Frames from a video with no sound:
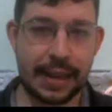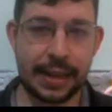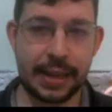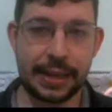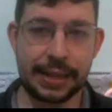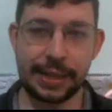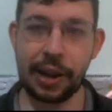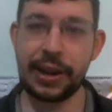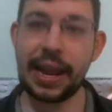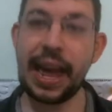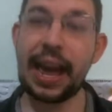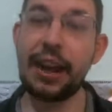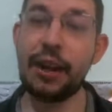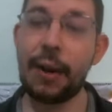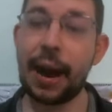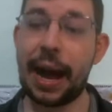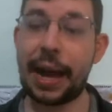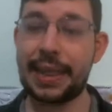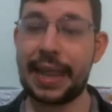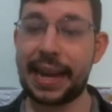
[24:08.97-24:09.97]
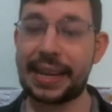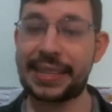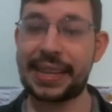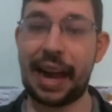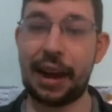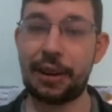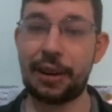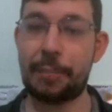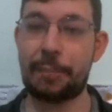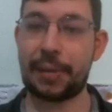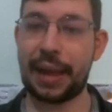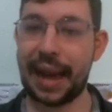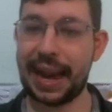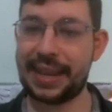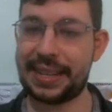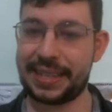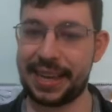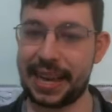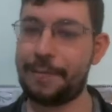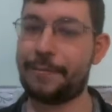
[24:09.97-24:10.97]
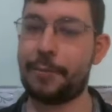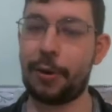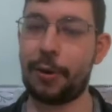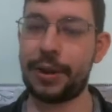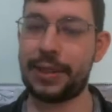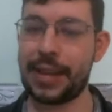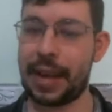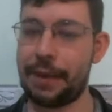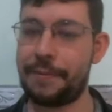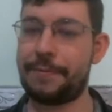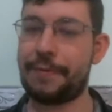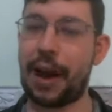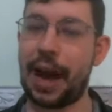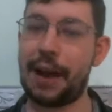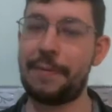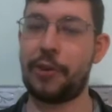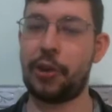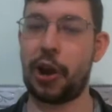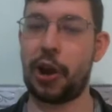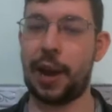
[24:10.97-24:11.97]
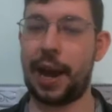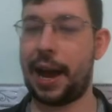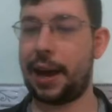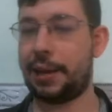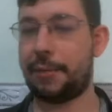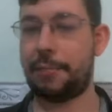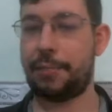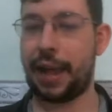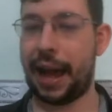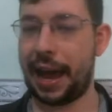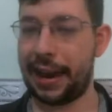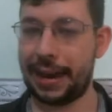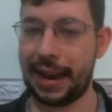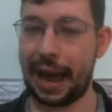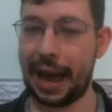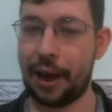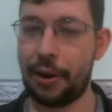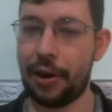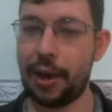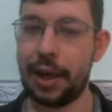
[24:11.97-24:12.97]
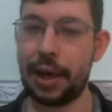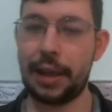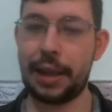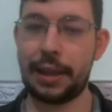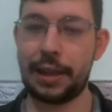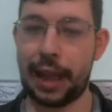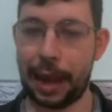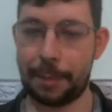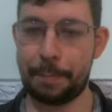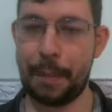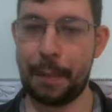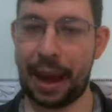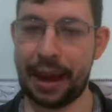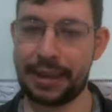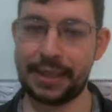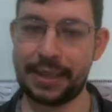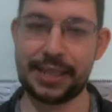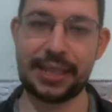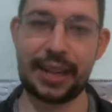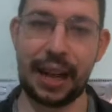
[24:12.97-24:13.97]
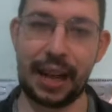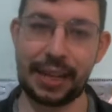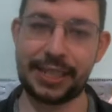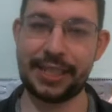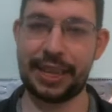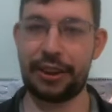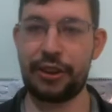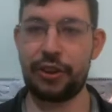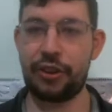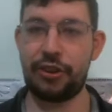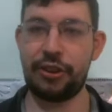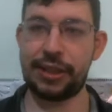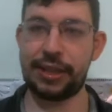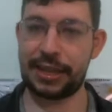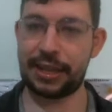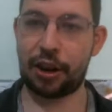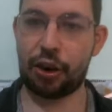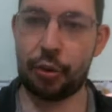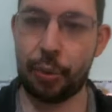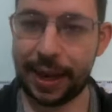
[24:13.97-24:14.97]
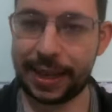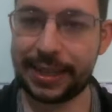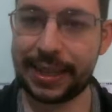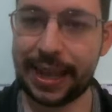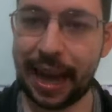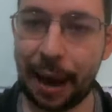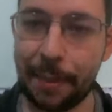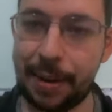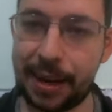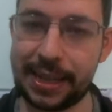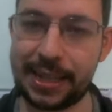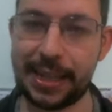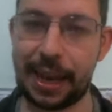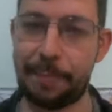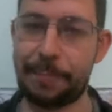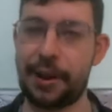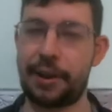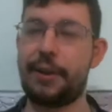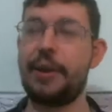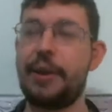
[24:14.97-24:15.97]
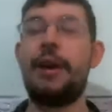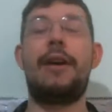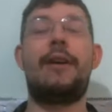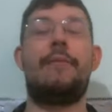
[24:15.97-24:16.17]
So there you are. That's how to play d4, d5. You know how to play it now, like Magnus Carlsen, using the Queen's Gambit accepted.